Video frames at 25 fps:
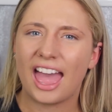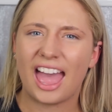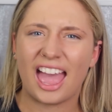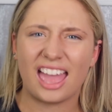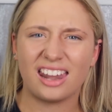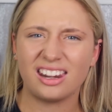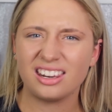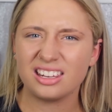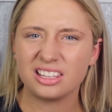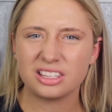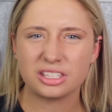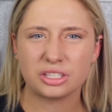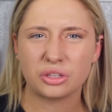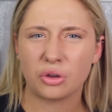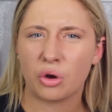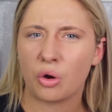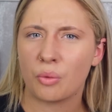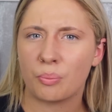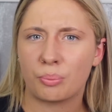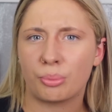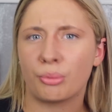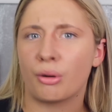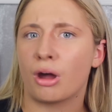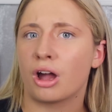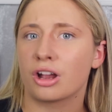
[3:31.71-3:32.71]
any sort
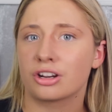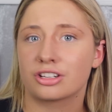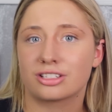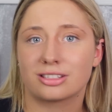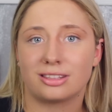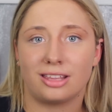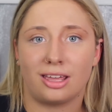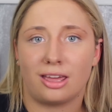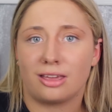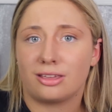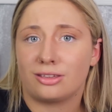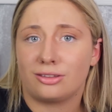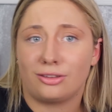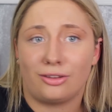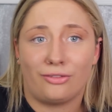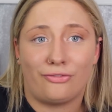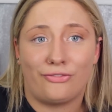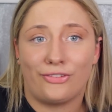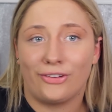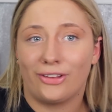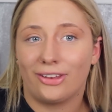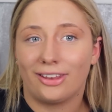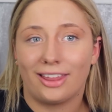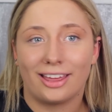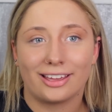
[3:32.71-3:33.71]
of brush that you
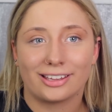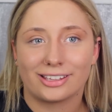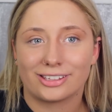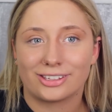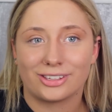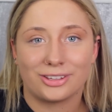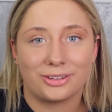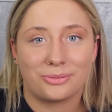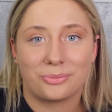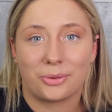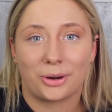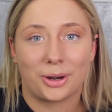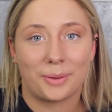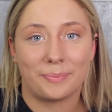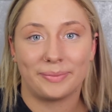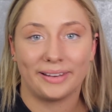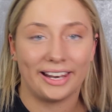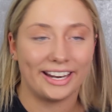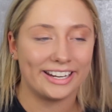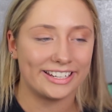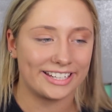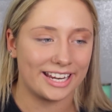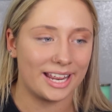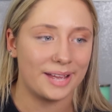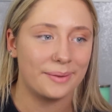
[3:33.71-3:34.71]
feel like you want to
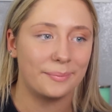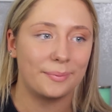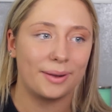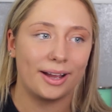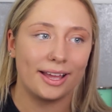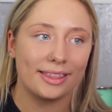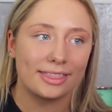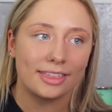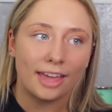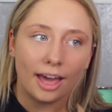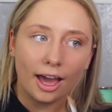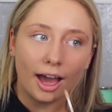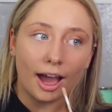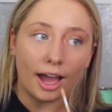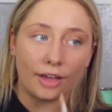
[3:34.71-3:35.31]
blend it in with.